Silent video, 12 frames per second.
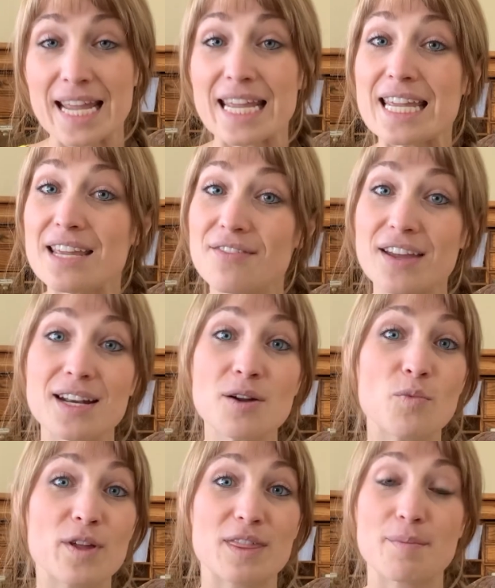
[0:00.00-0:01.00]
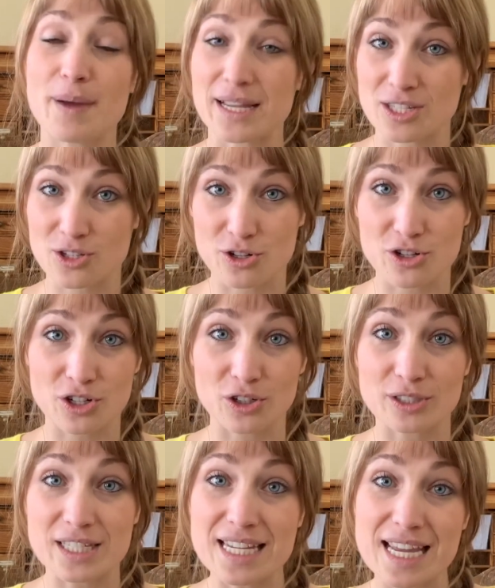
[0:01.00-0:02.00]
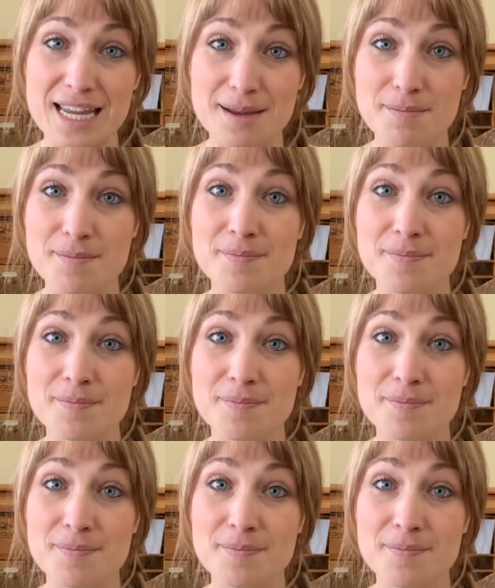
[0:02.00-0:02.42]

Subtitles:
Even with the best surgical team,